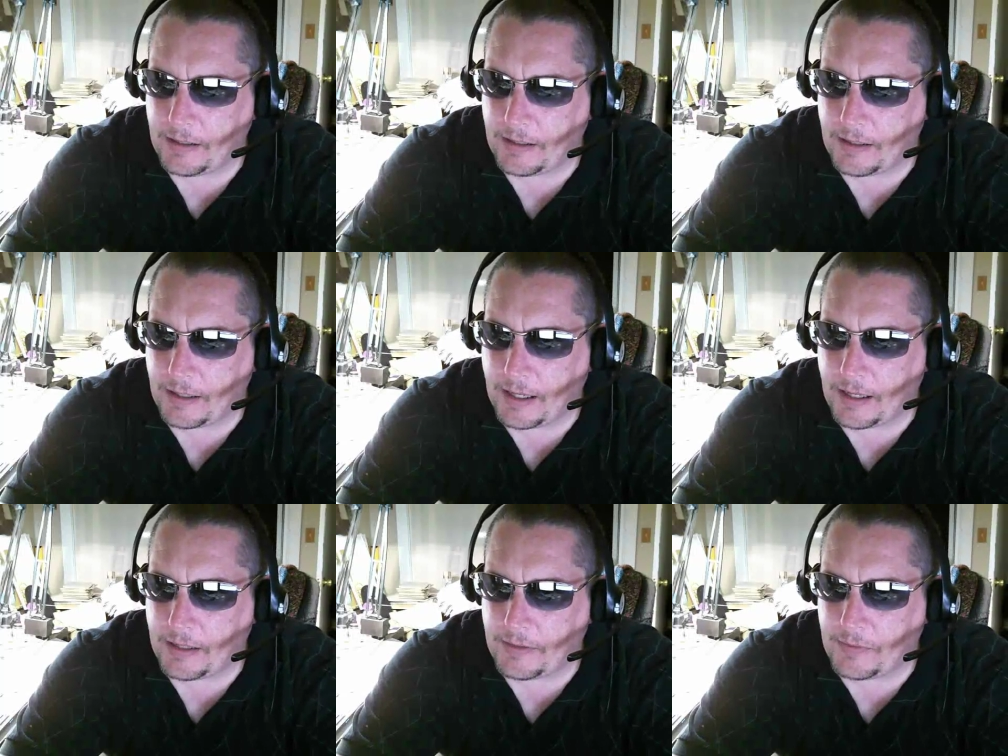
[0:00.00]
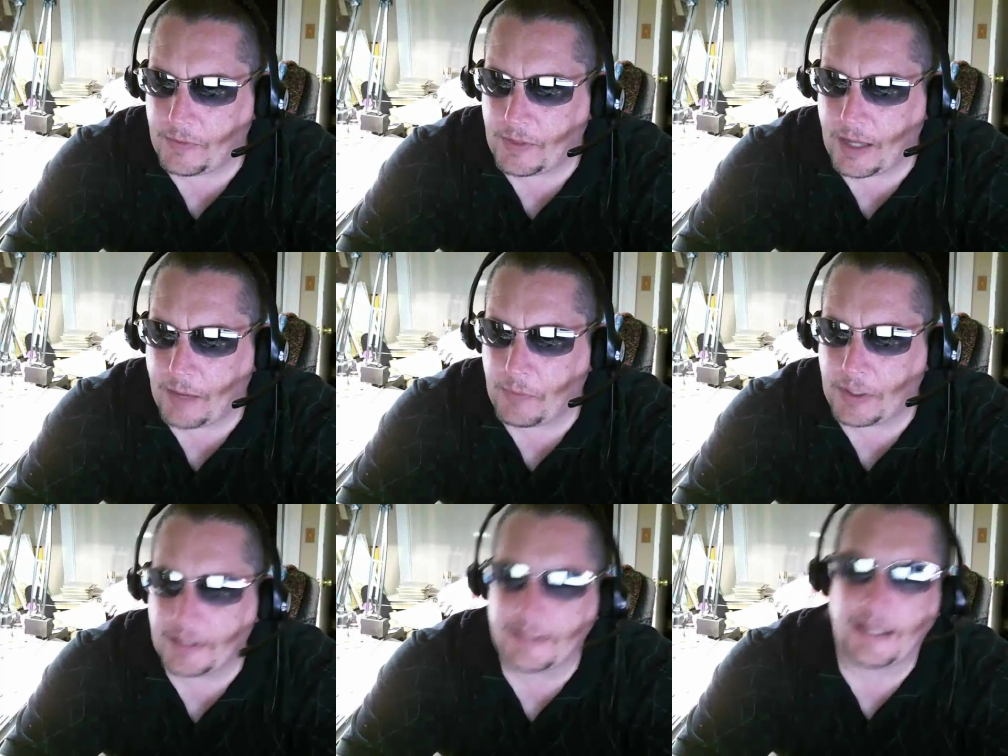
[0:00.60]
I I
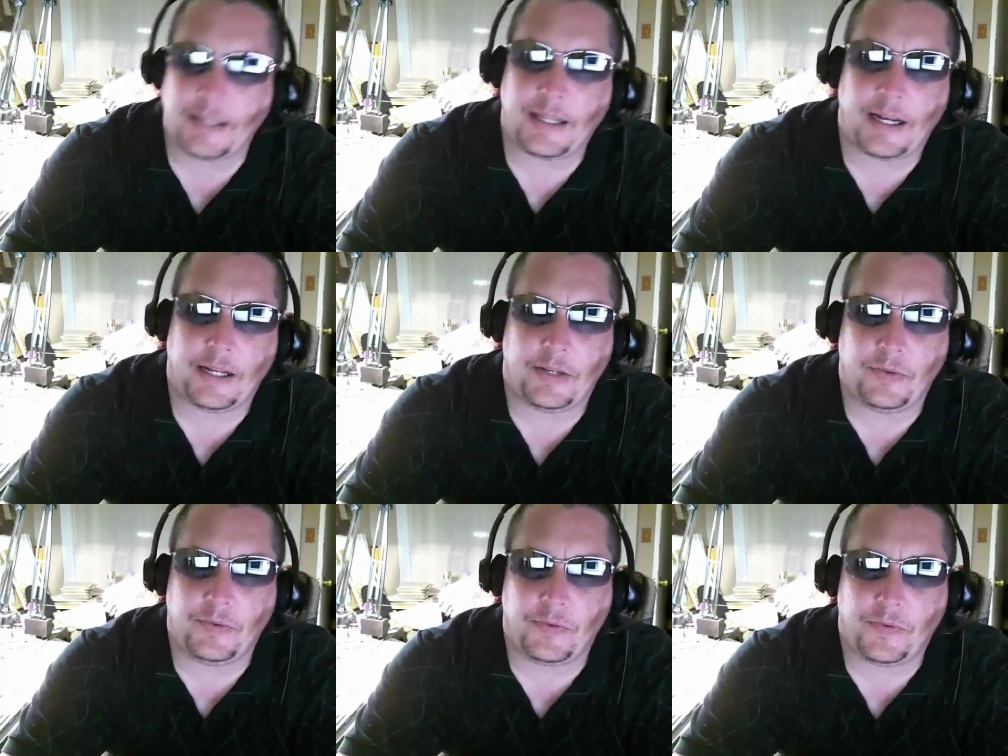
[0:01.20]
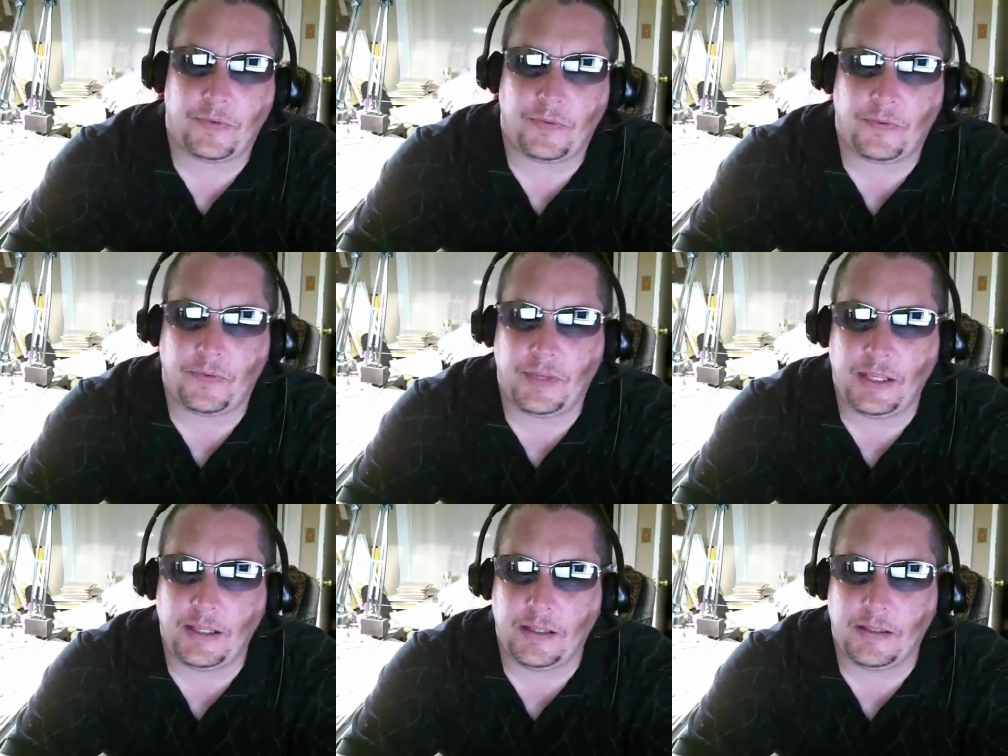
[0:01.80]
want to say that I do
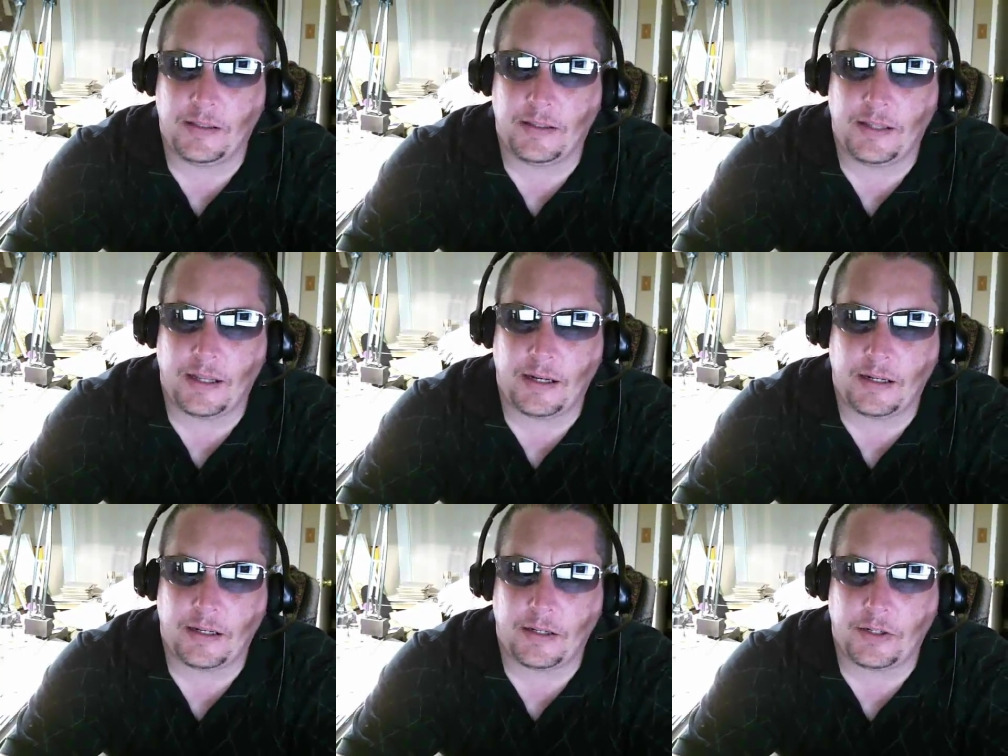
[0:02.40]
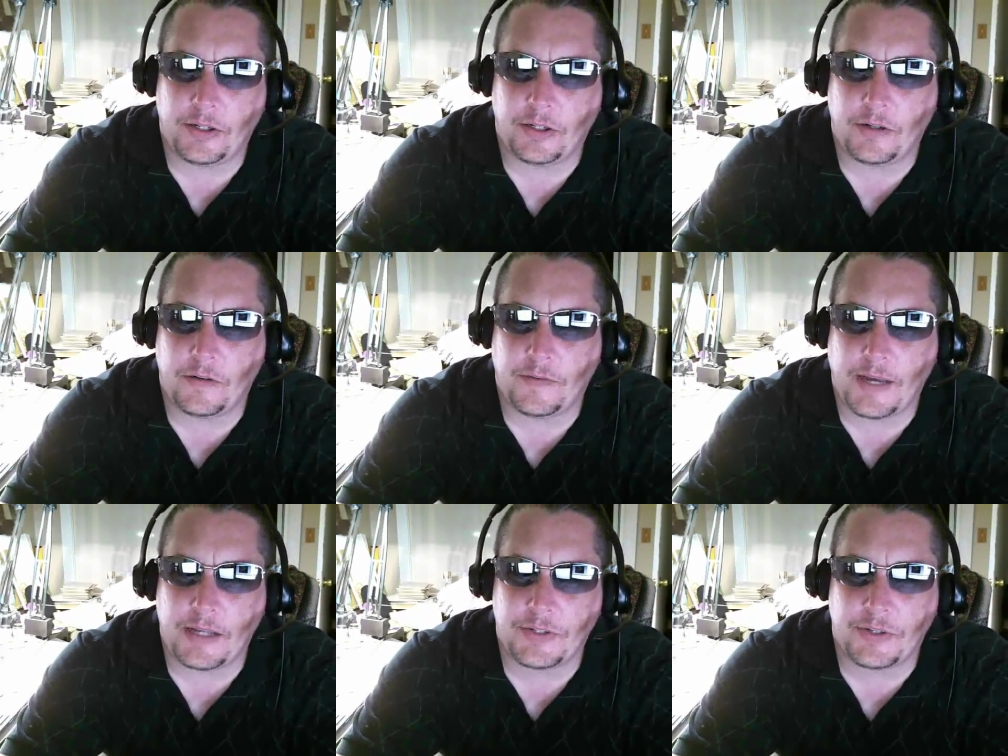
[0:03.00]
feel that it should go
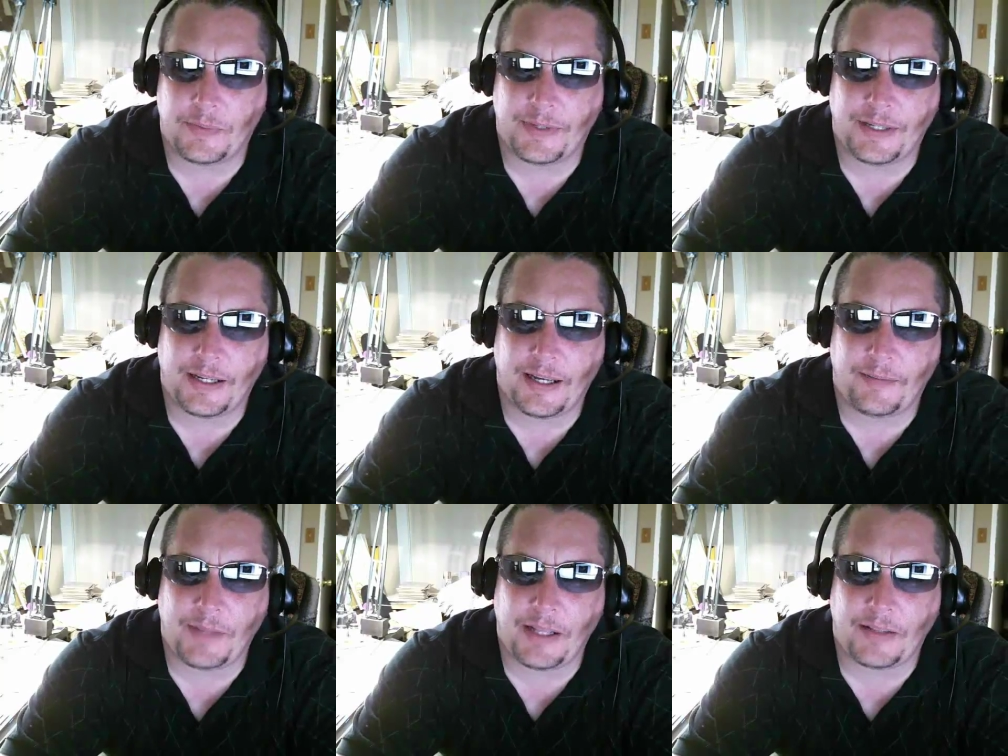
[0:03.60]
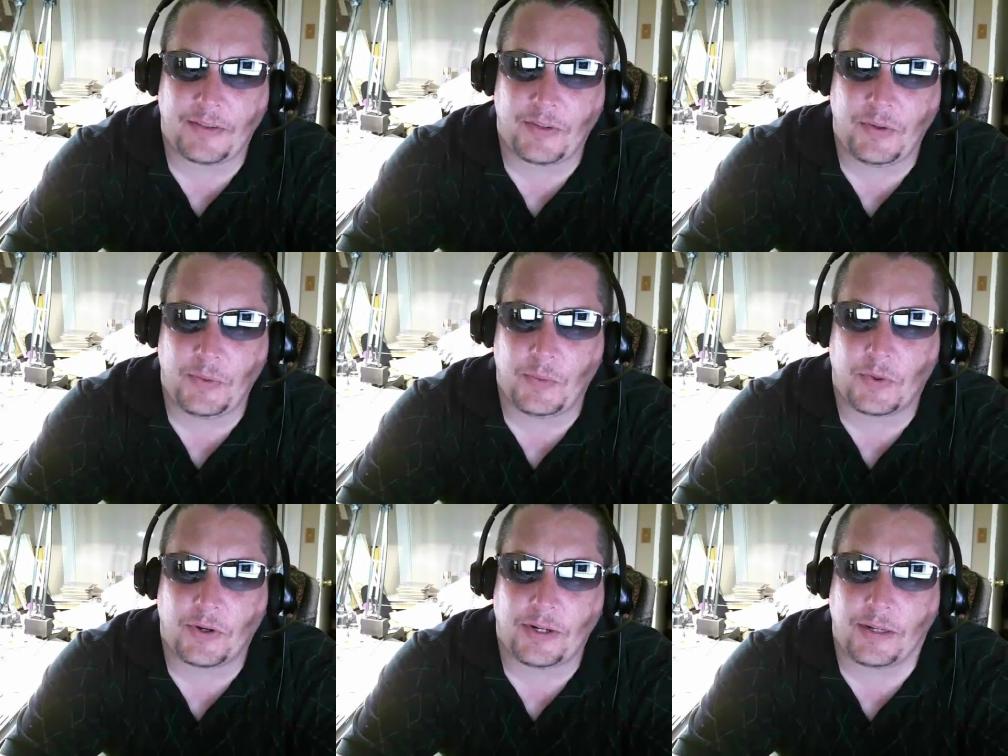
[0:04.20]
faster, but I'm not too
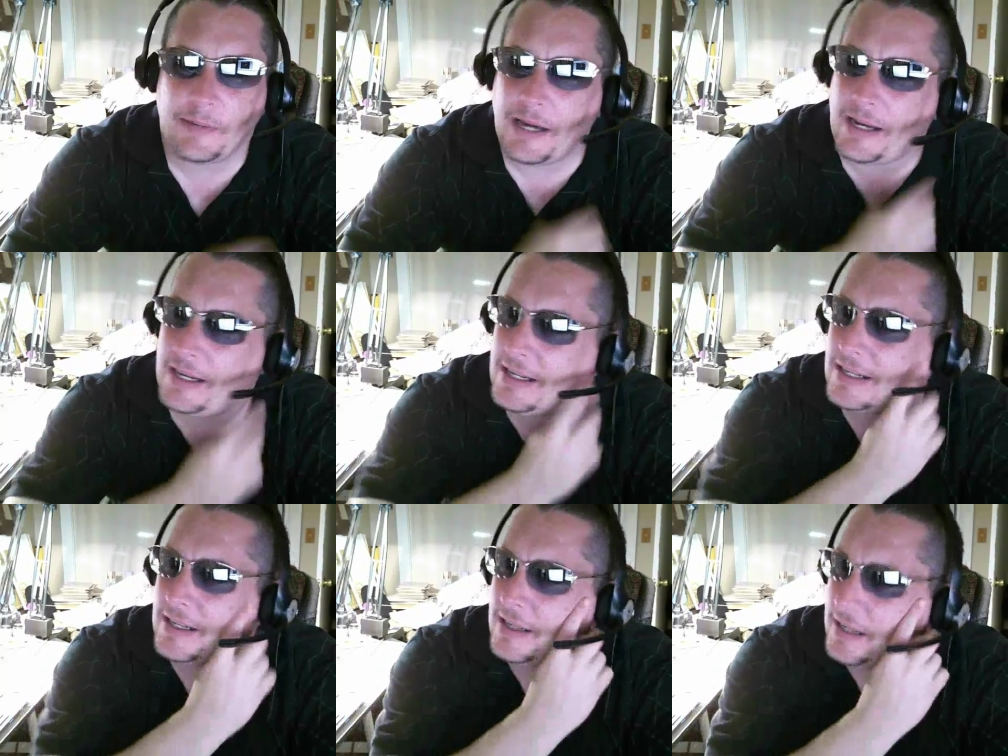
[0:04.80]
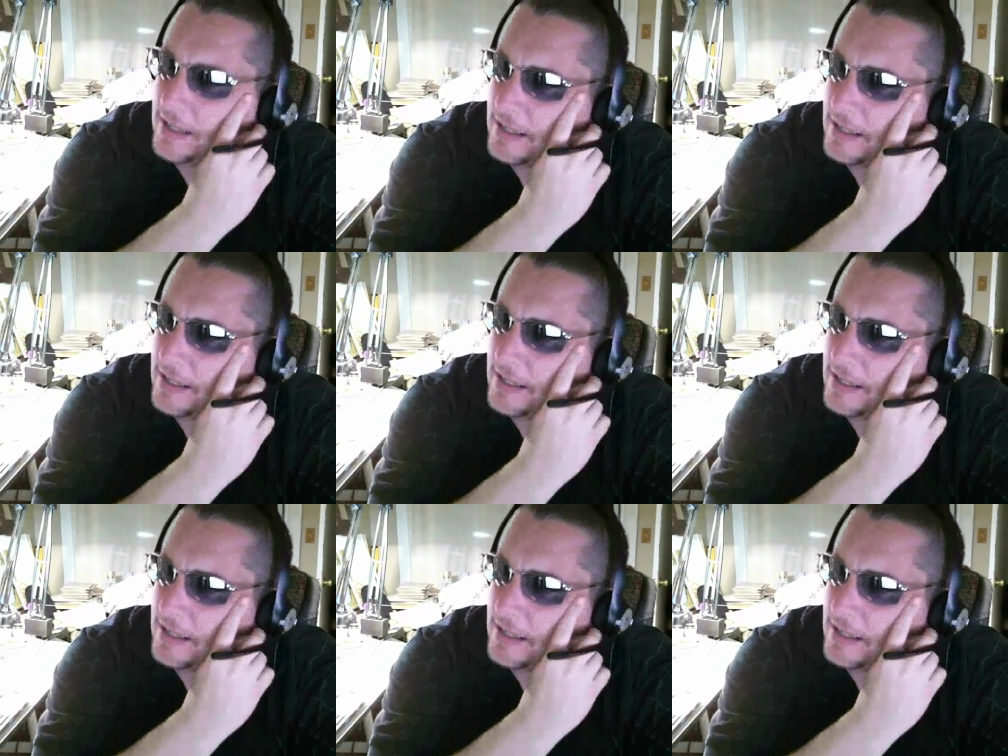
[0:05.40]
worried about it.